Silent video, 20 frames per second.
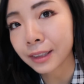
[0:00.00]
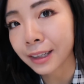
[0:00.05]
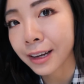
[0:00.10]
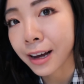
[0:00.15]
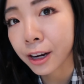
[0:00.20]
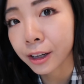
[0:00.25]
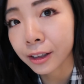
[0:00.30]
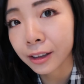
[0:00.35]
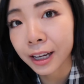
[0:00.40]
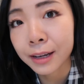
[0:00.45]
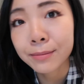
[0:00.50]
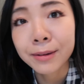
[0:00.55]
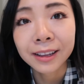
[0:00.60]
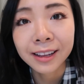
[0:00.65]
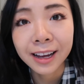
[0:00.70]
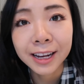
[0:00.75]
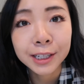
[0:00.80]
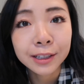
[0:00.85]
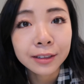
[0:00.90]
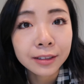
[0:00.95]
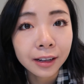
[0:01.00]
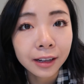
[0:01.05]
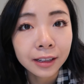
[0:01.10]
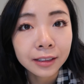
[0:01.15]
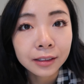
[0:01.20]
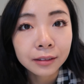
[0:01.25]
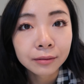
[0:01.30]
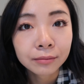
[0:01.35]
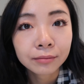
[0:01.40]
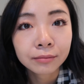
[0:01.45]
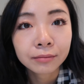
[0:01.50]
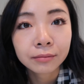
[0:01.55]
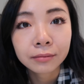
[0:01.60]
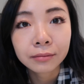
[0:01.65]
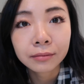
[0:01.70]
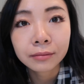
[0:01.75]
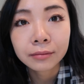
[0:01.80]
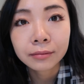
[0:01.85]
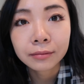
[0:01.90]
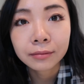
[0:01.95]
How do you like my lashes, guys?
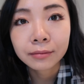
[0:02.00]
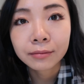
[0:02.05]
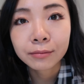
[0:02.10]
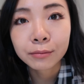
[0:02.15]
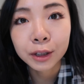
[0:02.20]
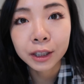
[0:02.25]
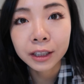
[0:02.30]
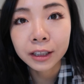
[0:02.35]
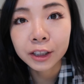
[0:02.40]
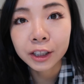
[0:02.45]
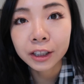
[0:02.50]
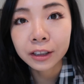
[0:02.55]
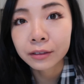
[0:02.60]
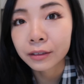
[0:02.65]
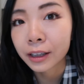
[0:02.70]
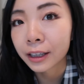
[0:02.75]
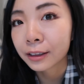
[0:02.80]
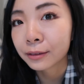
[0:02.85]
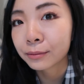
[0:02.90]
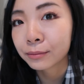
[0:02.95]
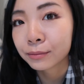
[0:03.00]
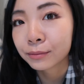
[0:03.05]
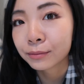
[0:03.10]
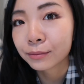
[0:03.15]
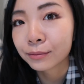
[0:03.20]
Pretty good, right?